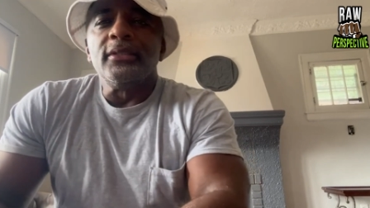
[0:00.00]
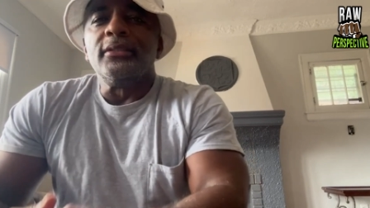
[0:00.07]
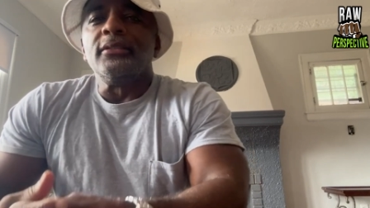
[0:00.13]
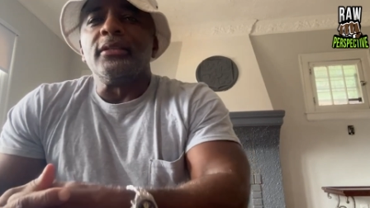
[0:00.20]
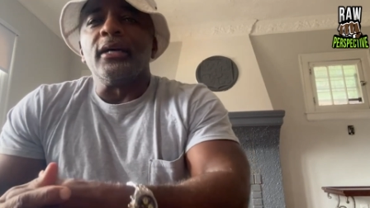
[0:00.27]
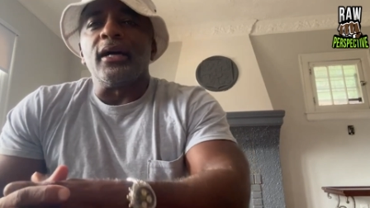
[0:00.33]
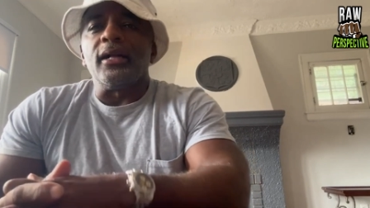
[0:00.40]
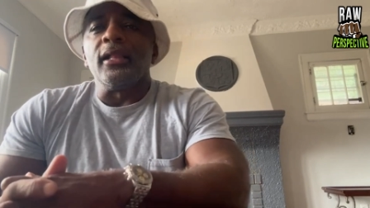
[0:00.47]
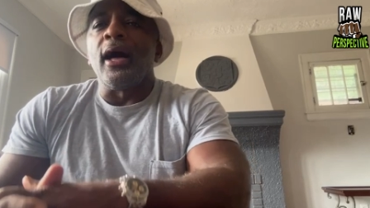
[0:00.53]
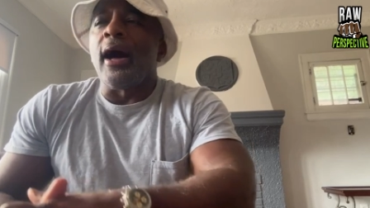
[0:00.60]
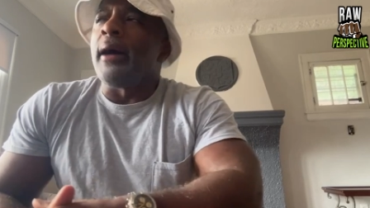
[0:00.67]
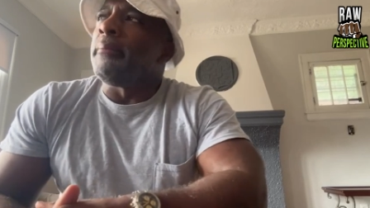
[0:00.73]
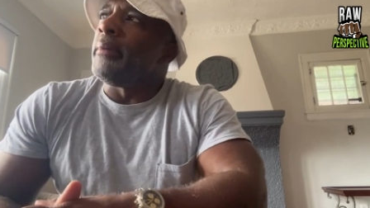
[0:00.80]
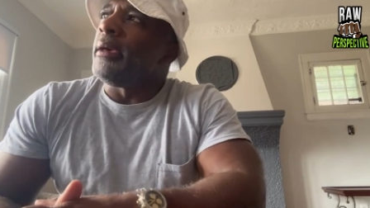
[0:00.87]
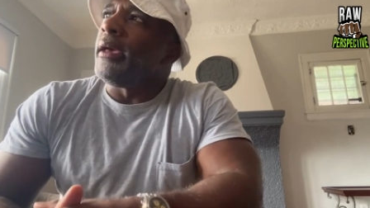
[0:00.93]
the
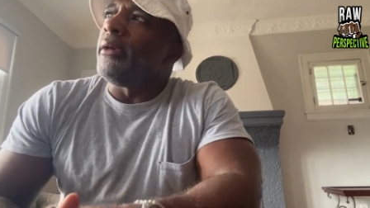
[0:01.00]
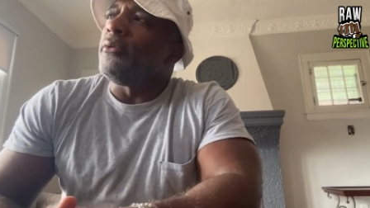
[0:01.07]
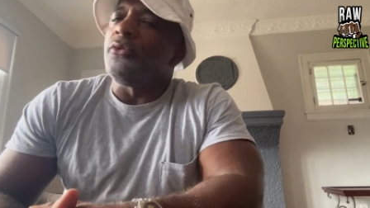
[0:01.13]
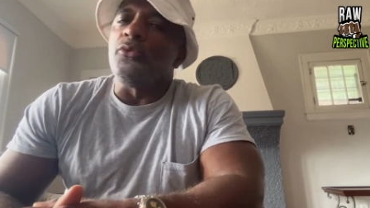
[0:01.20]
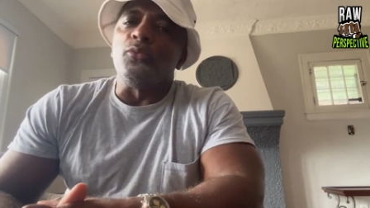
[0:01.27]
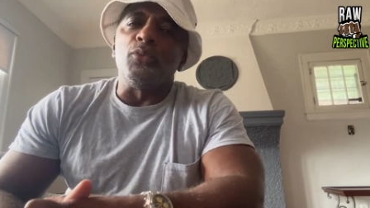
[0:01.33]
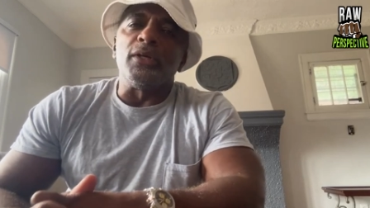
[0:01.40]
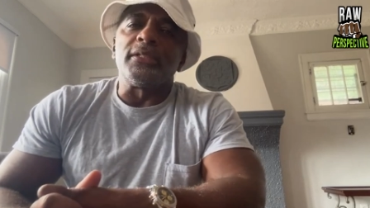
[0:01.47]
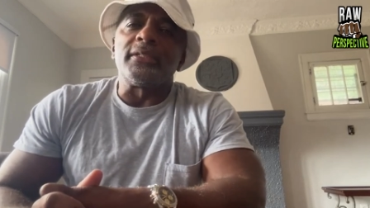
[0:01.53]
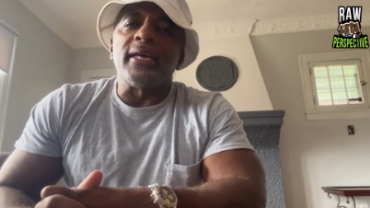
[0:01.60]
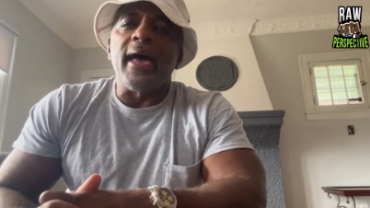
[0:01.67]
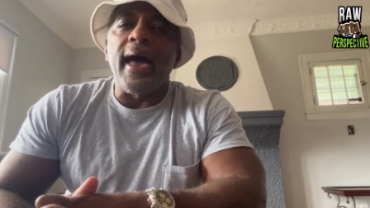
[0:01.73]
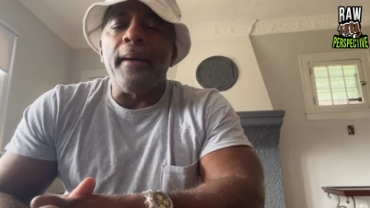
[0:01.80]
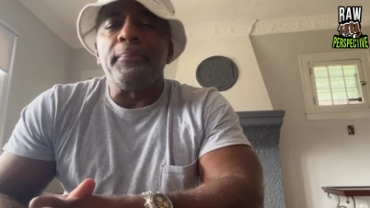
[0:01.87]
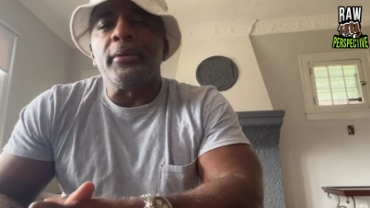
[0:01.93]
climate, what's
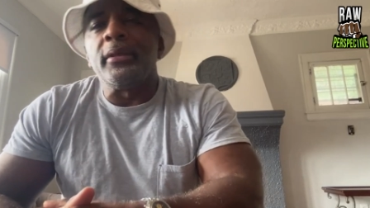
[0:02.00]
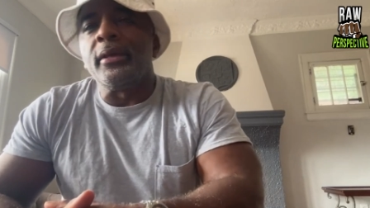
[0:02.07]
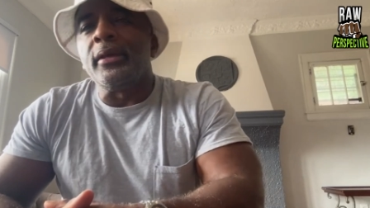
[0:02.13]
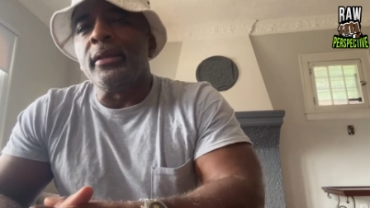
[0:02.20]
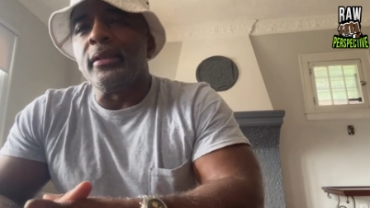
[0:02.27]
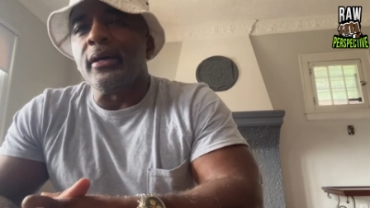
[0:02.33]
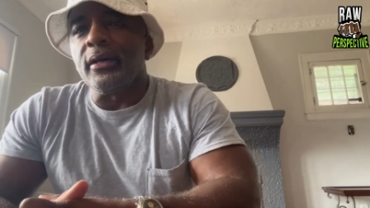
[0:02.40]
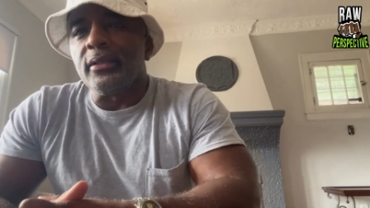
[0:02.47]
happening,